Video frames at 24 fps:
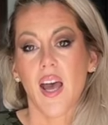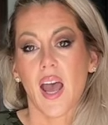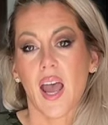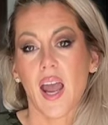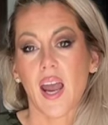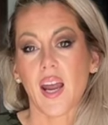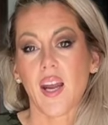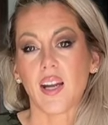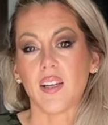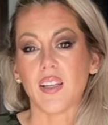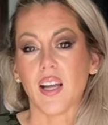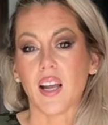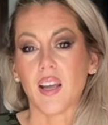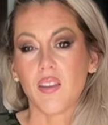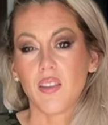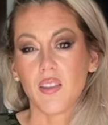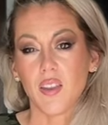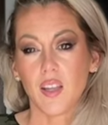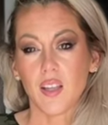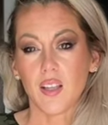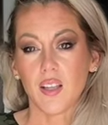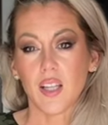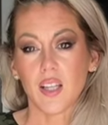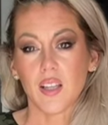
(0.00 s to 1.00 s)
And I
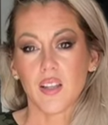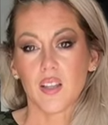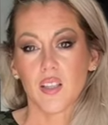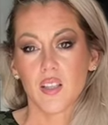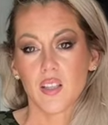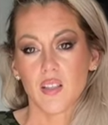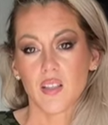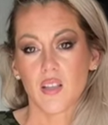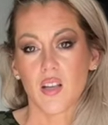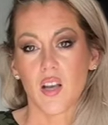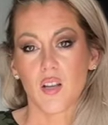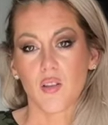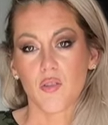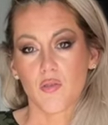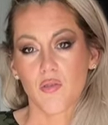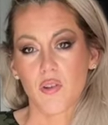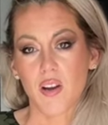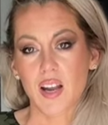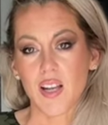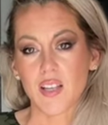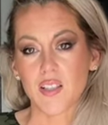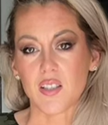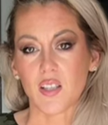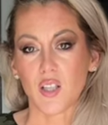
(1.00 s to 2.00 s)
think that this
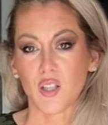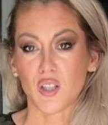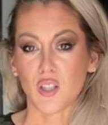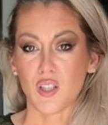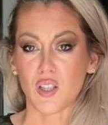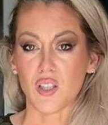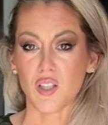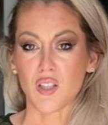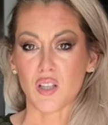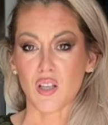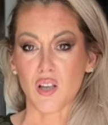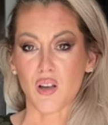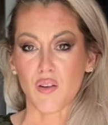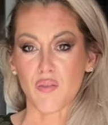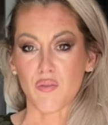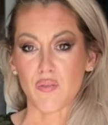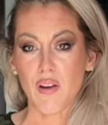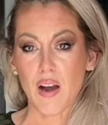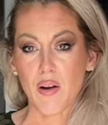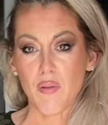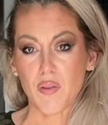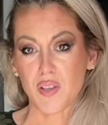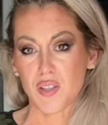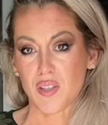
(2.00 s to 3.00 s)
dress, it is
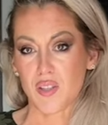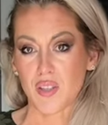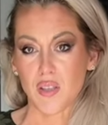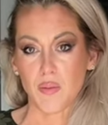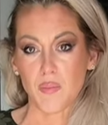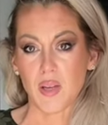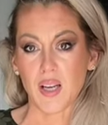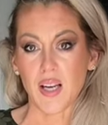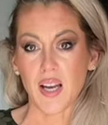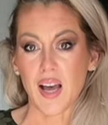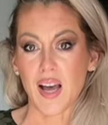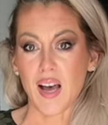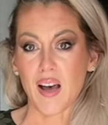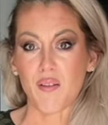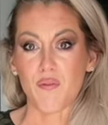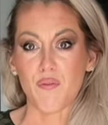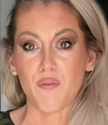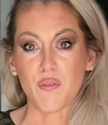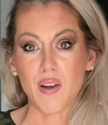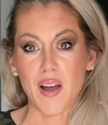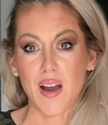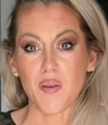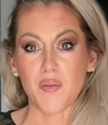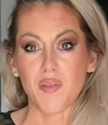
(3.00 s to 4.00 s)
very similar,
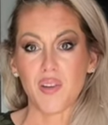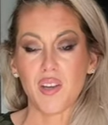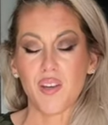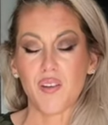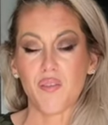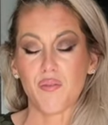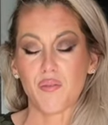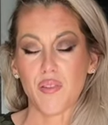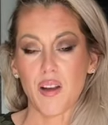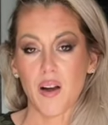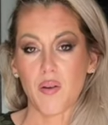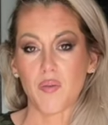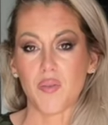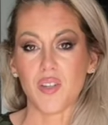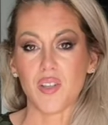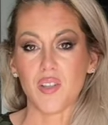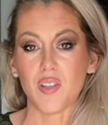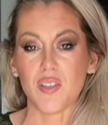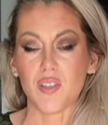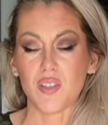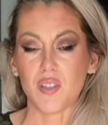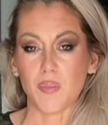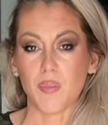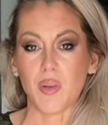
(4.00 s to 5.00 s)
very, very
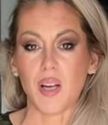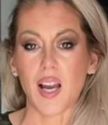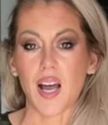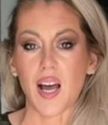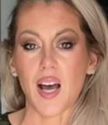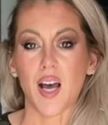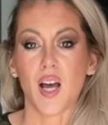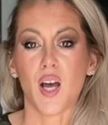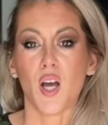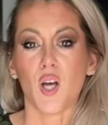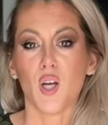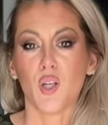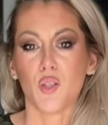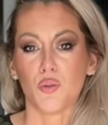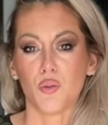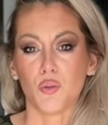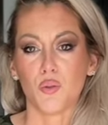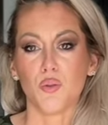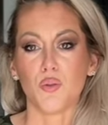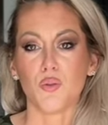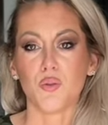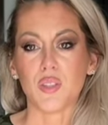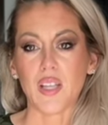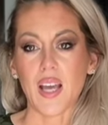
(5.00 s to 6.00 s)
similar
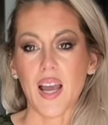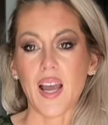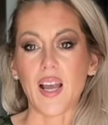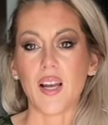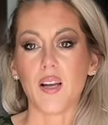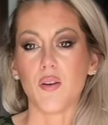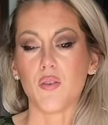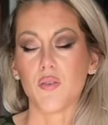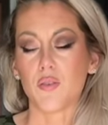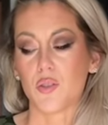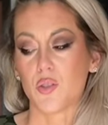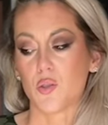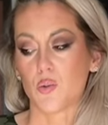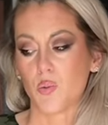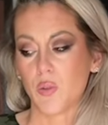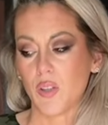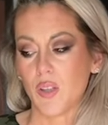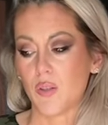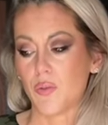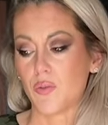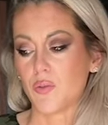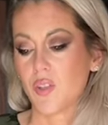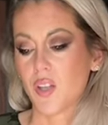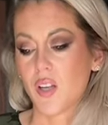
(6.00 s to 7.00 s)
to Taylor
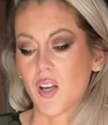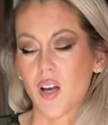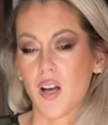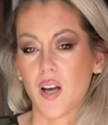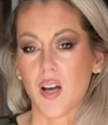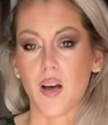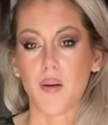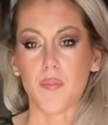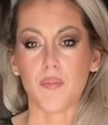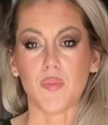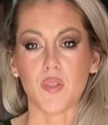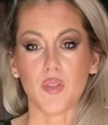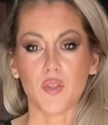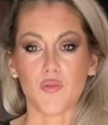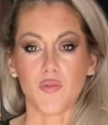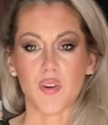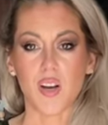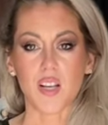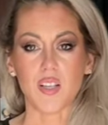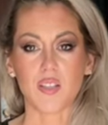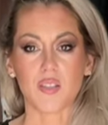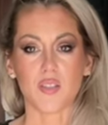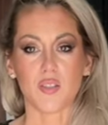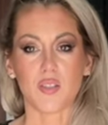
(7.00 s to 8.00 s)
Swift
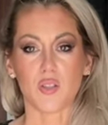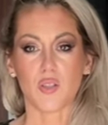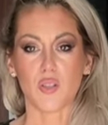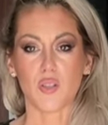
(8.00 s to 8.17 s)
dress.